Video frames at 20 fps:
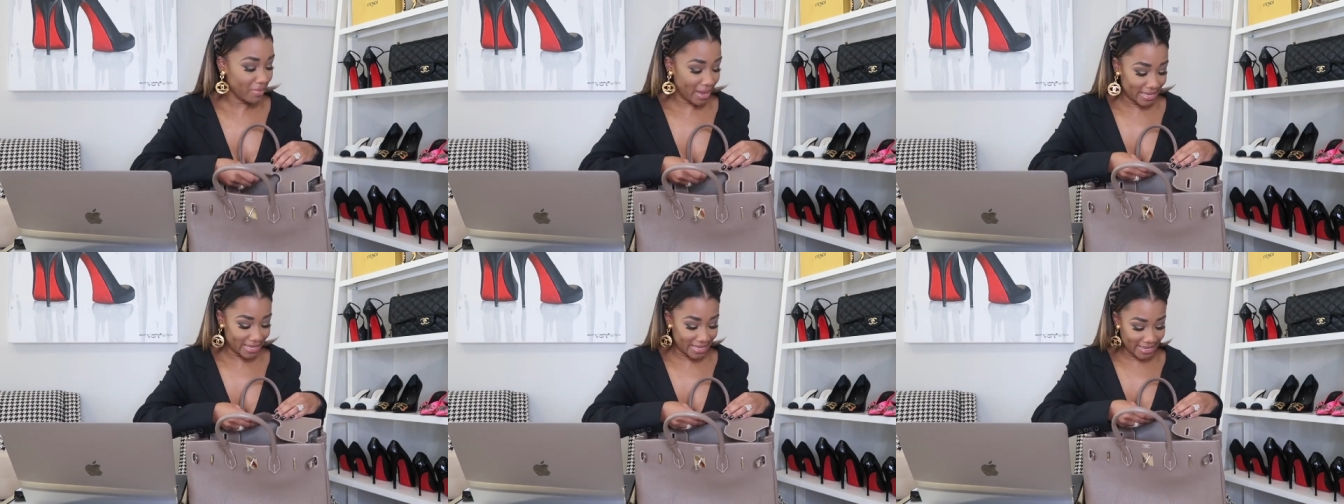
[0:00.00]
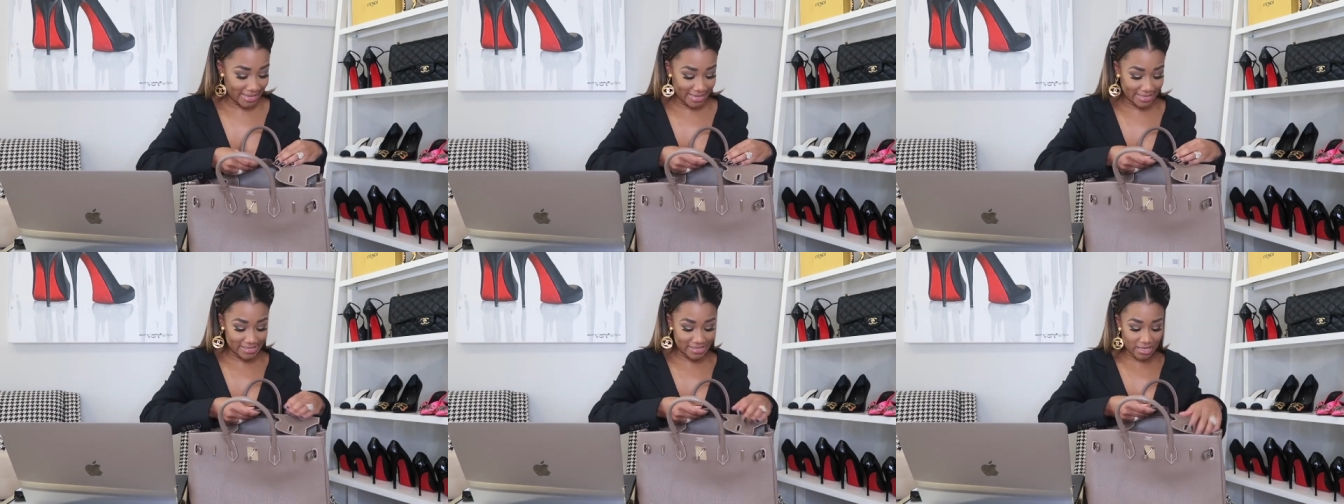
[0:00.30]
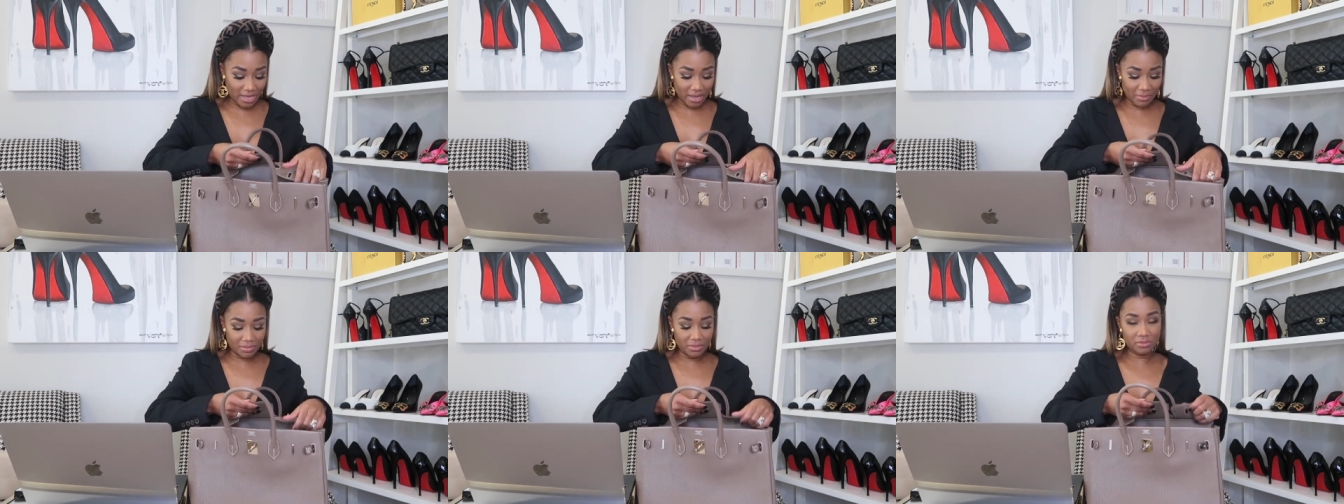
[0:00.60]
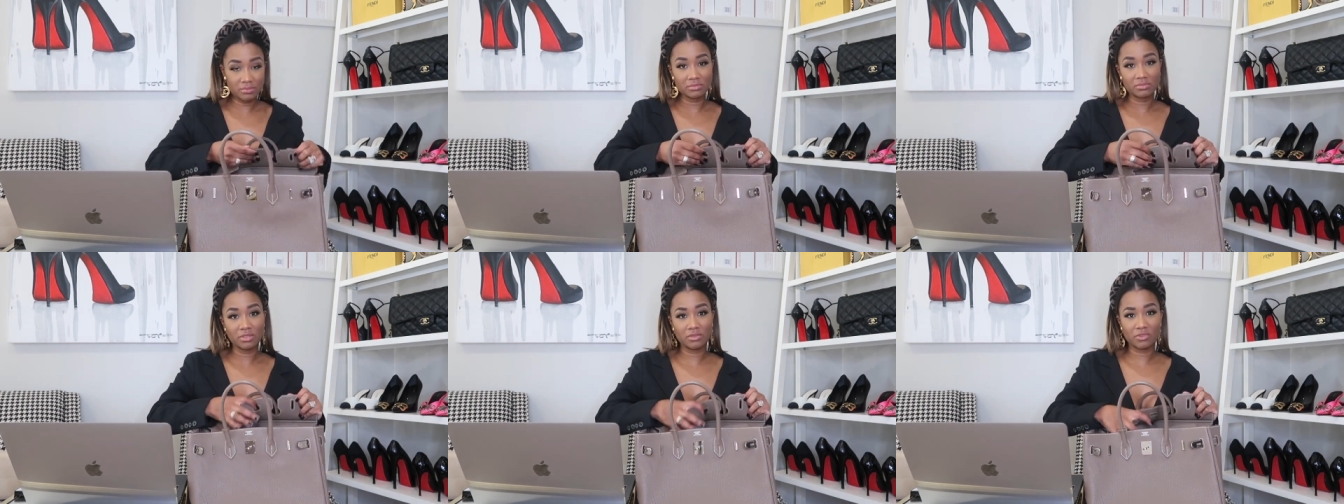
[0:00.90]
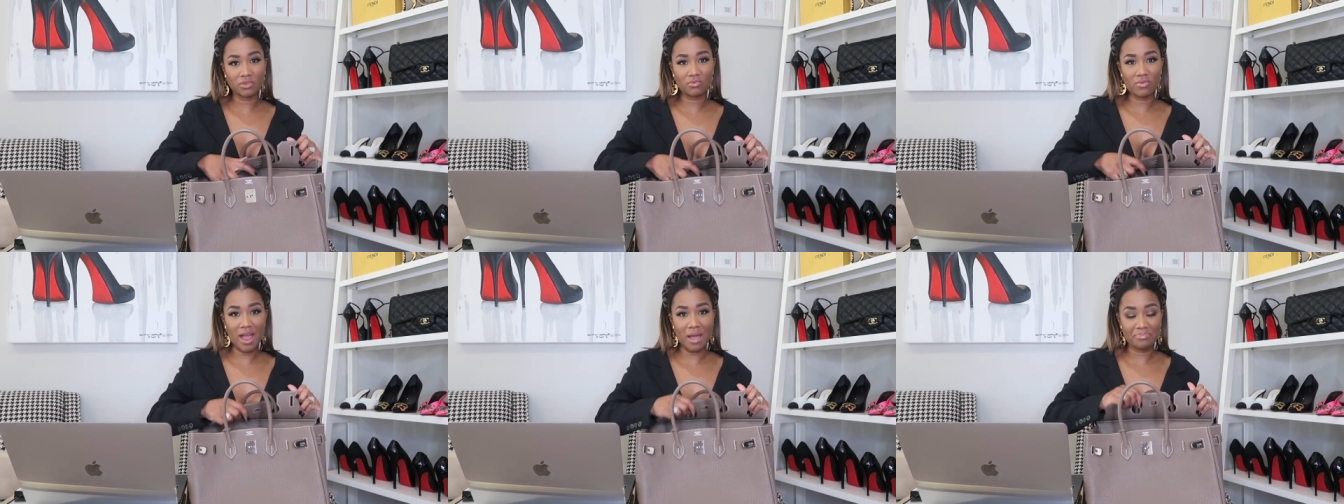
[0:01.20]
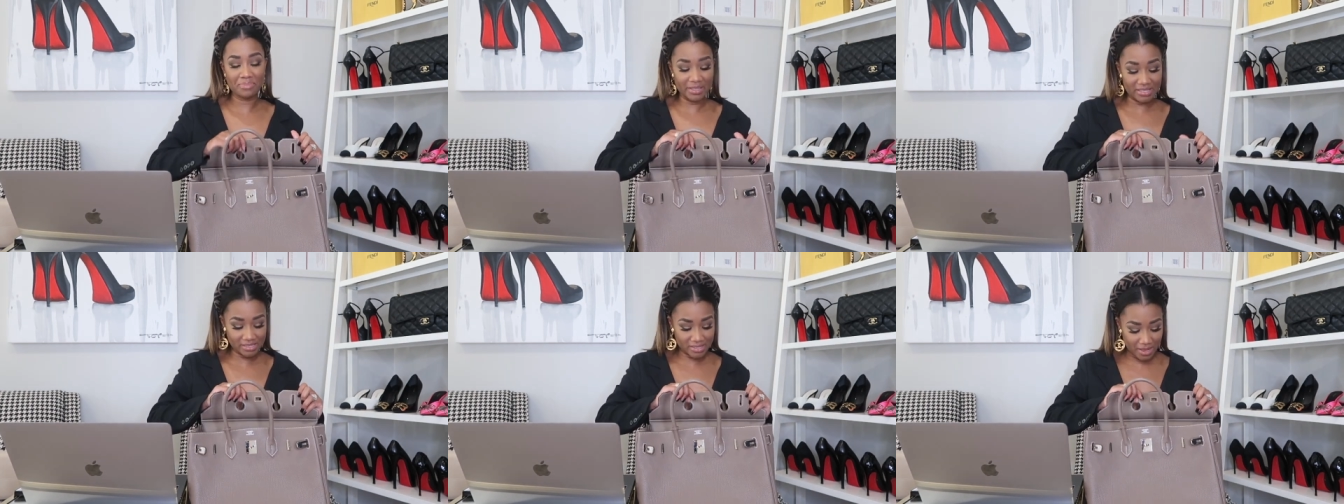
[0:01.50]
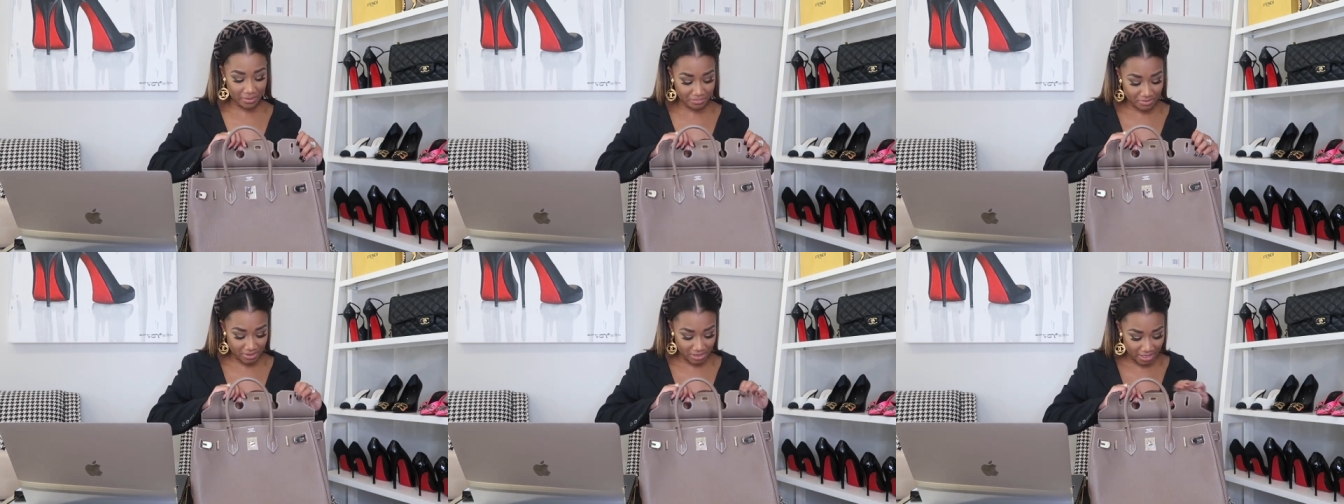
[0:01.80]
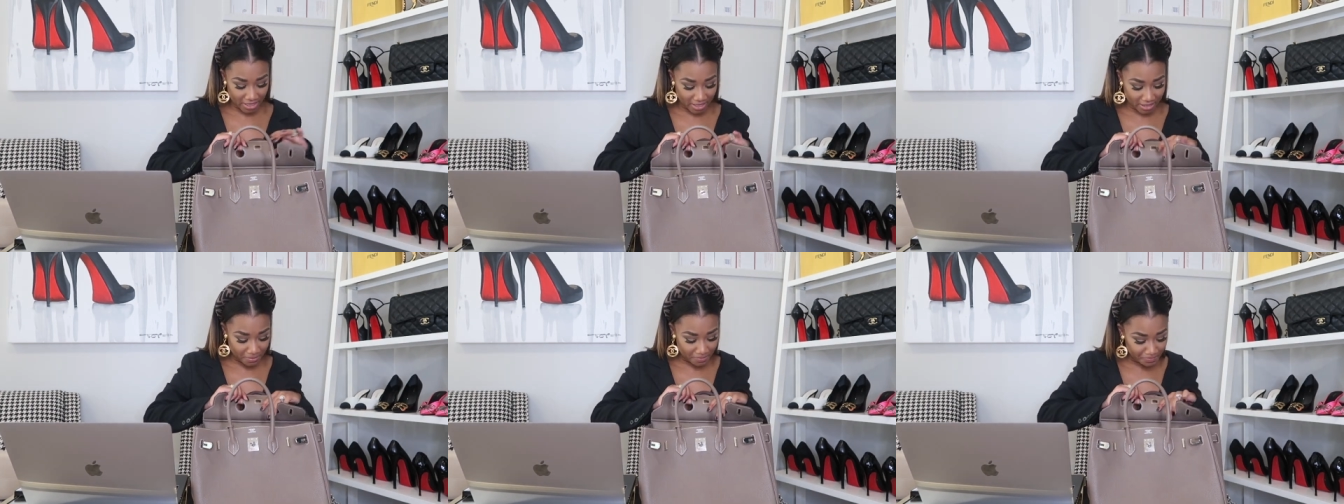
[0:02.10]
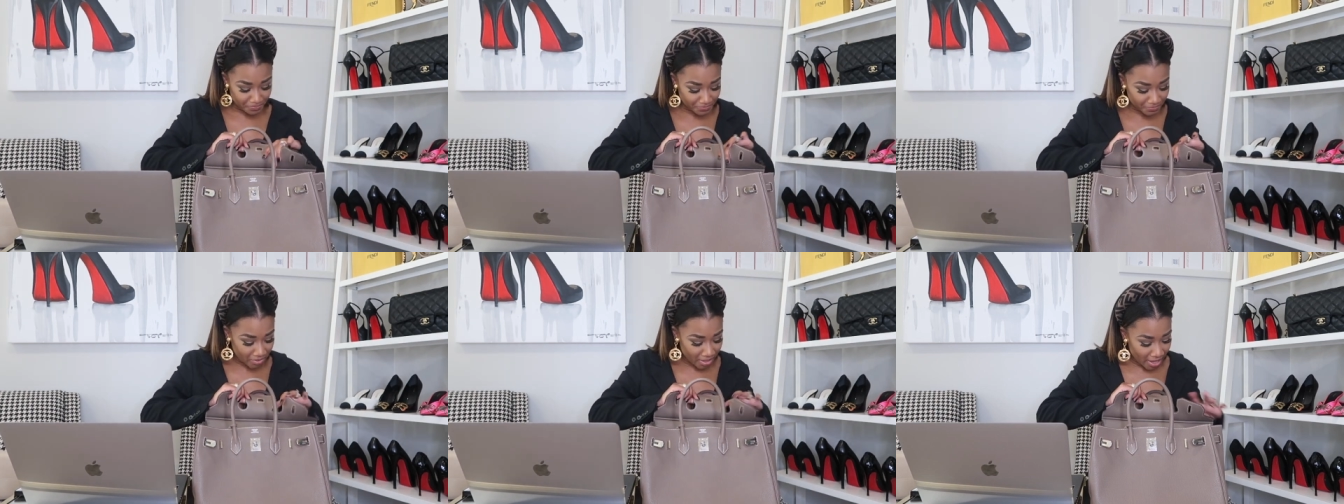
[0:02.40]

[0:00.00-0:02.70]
my kid's up. I'm gonna wrap this up, team.